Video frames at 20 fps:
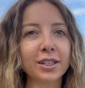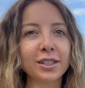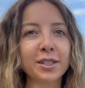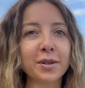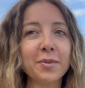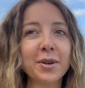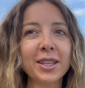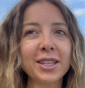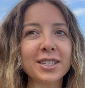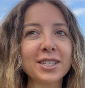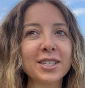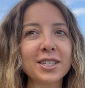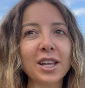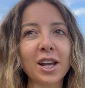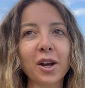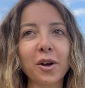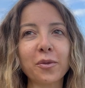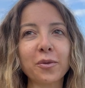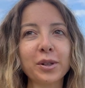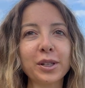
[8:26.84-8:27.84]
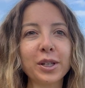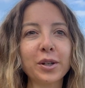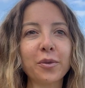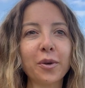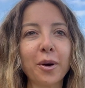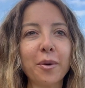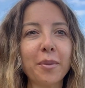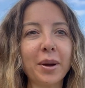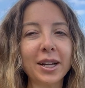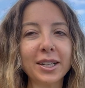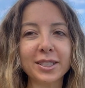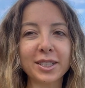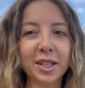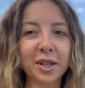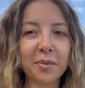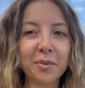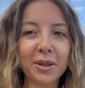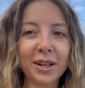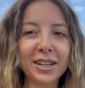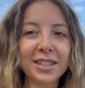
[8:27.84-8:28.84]
To me, this is like a really romantic
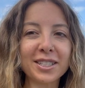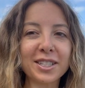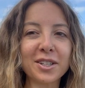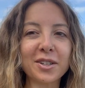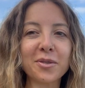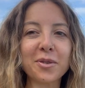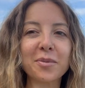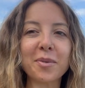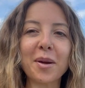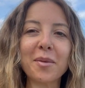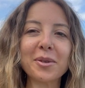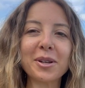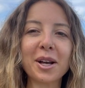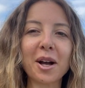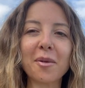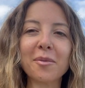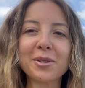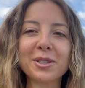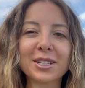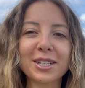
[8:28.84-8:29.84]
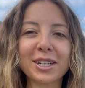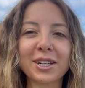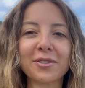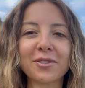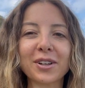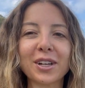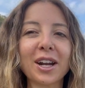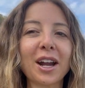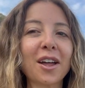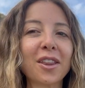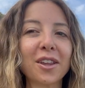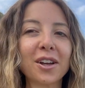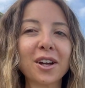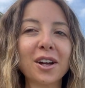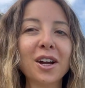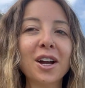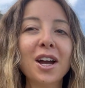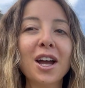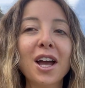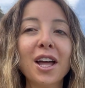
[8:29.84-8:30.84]
place that you would maybe come with significant other.
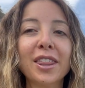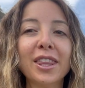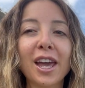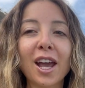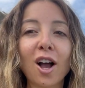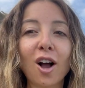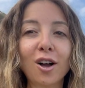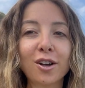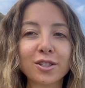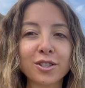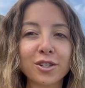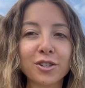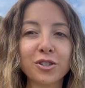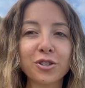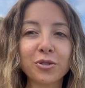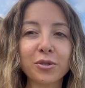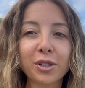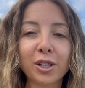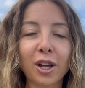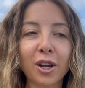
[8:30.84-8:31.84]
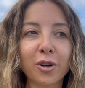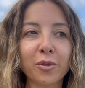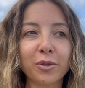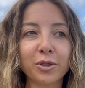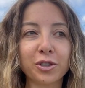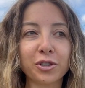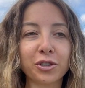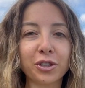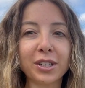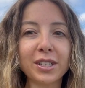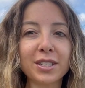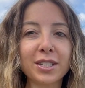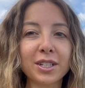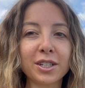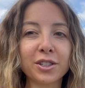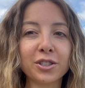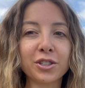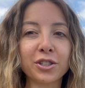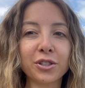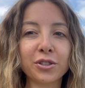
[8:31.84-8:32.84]
They also do a lot of retreats
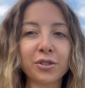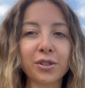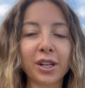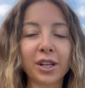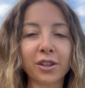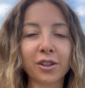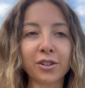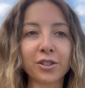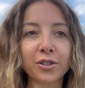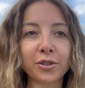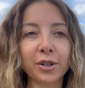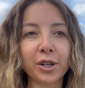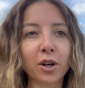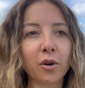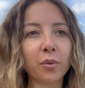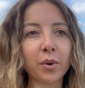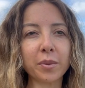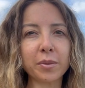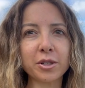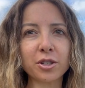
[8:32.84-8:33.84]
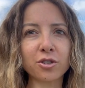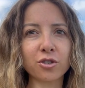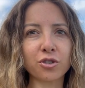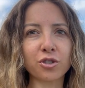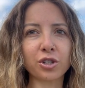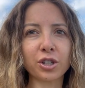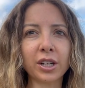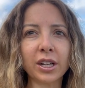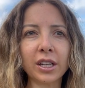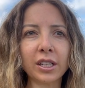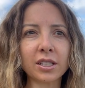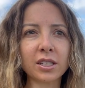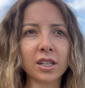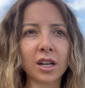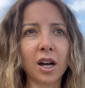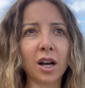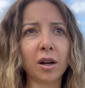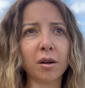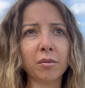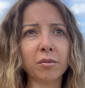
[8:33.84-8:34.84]
here too, like they're doing a women's retreat
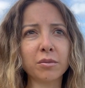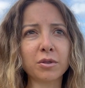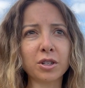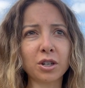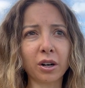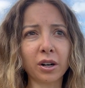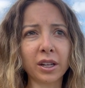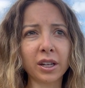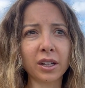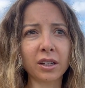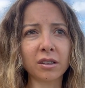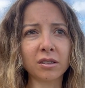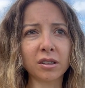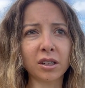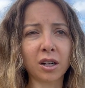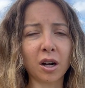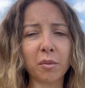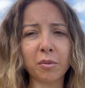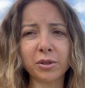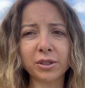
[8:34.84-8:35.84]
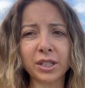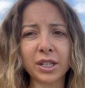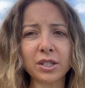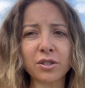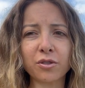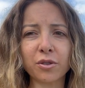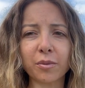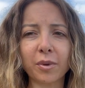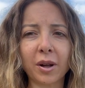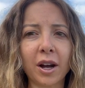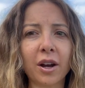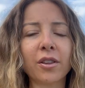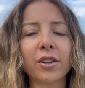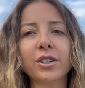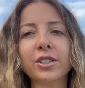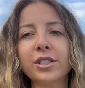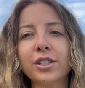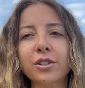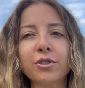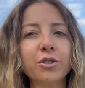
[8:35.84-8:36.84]
starting a couple days from now. They
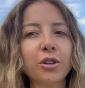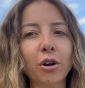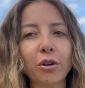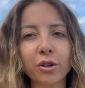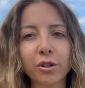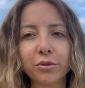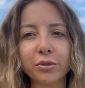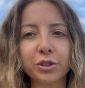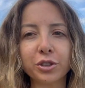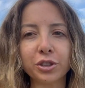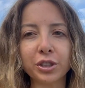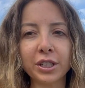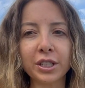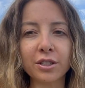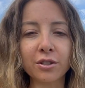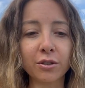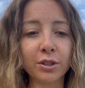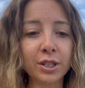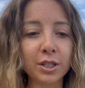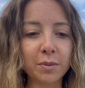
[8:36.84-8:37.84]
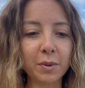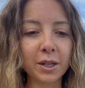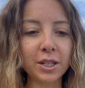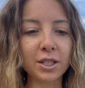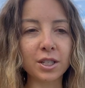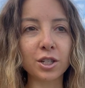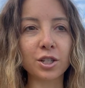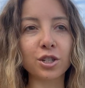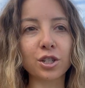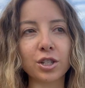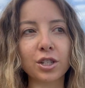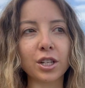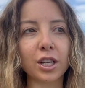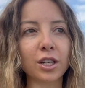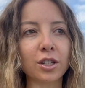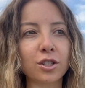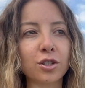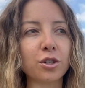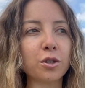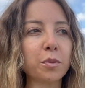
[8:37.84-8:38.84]
do yoga retreats, so this place is just like
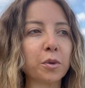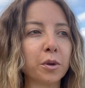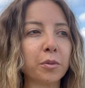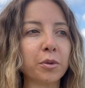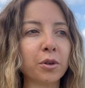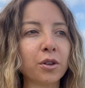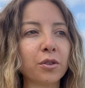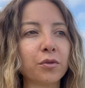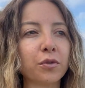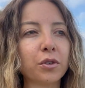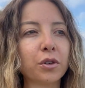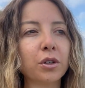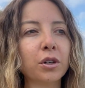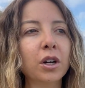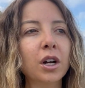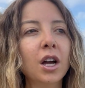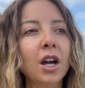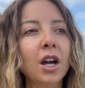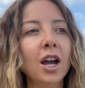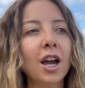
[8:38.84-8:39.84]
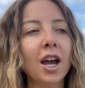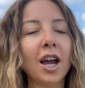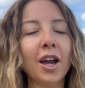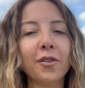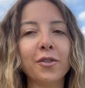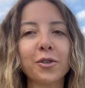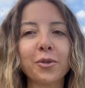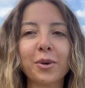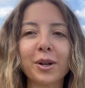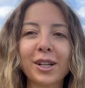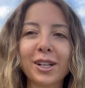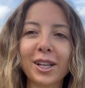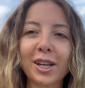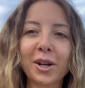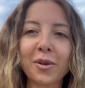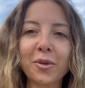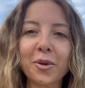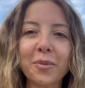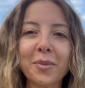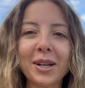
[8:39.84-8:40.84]
super beautiful if you're wanting like
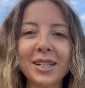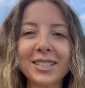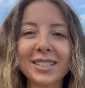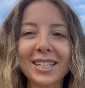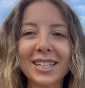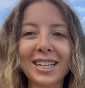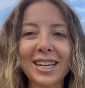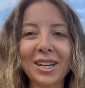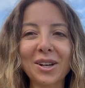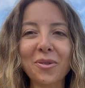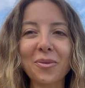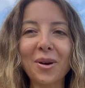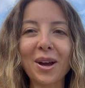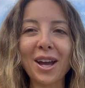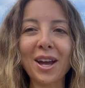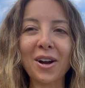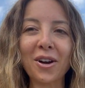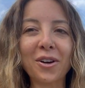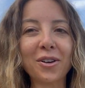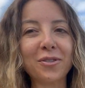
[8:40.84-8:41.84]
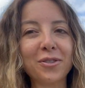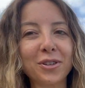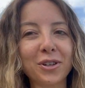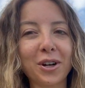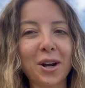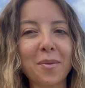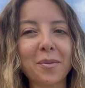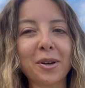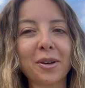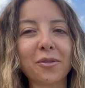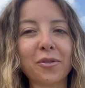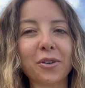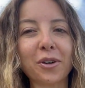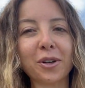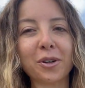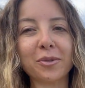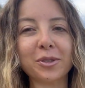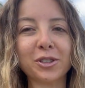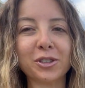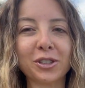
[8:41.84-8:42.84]
a romantic getaway, or if you're coming for
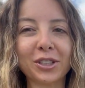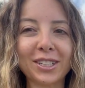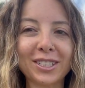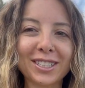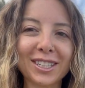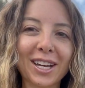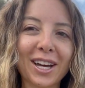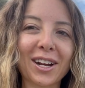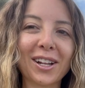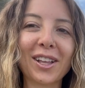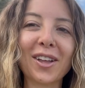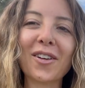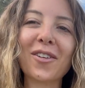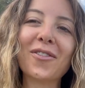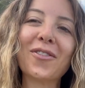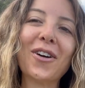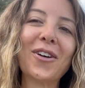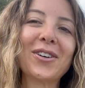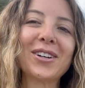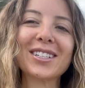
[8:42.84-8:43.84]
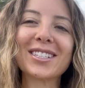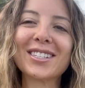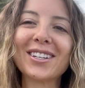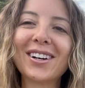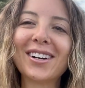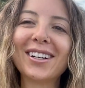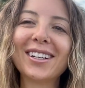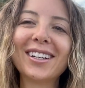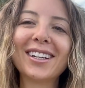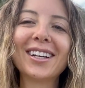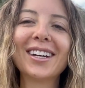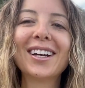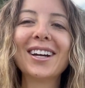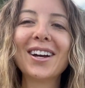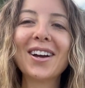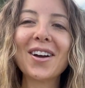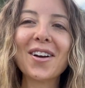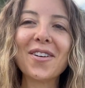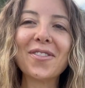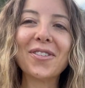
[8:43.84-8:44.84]
a retreat to kind of like focus on
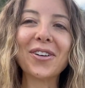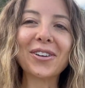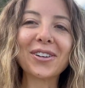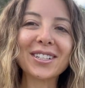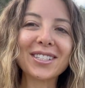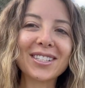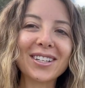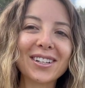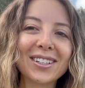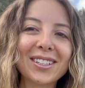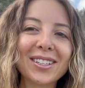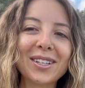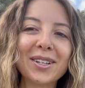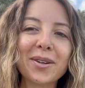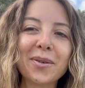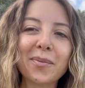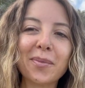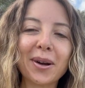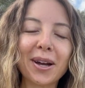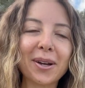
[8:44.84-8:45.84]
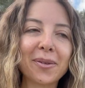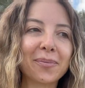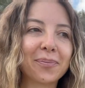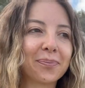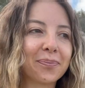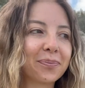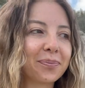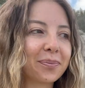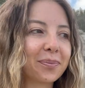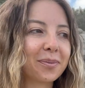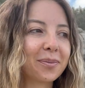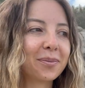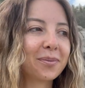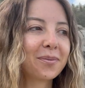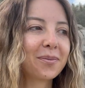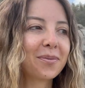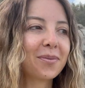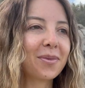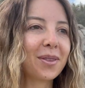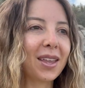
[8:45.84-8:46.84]
you. But
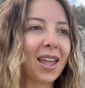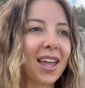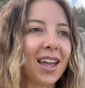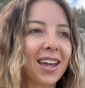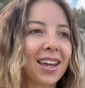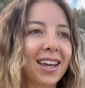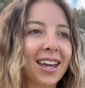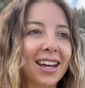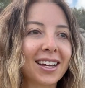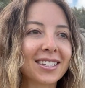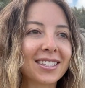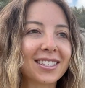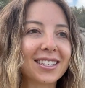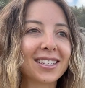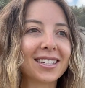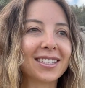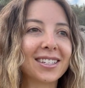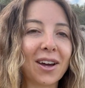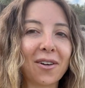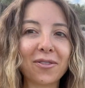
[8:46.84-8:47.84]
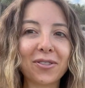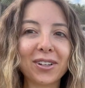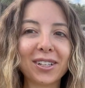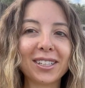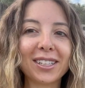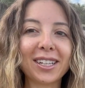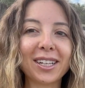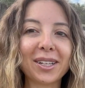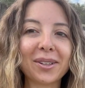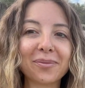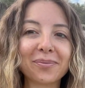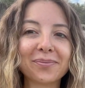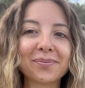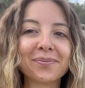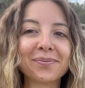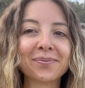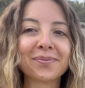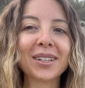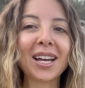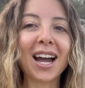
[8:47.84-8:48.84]
yes, definitely
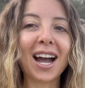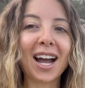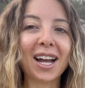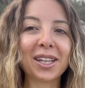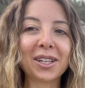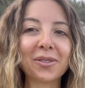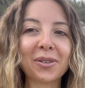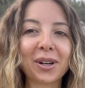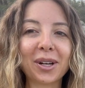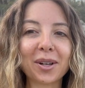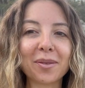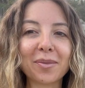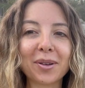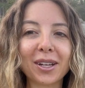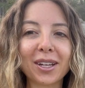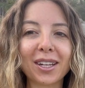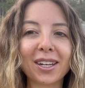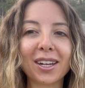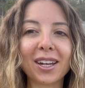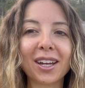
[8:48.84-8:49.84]
highly recommend.